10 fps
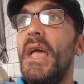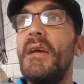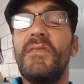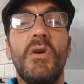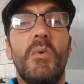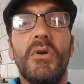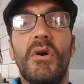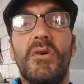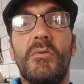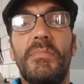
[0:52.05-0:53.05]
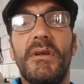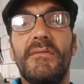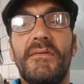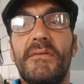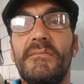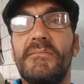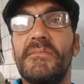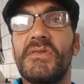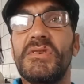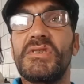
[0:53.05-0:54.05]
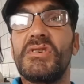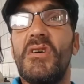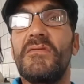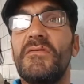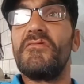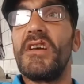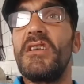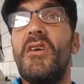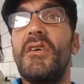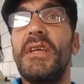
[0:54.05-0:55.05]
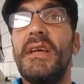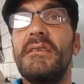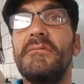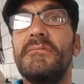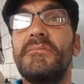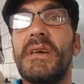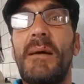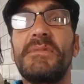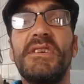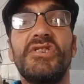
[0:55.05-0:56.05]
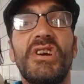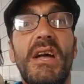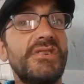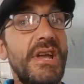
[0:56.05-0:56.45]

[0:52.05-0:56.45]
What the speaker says: If you want a couple of soft reclining captain's chairs,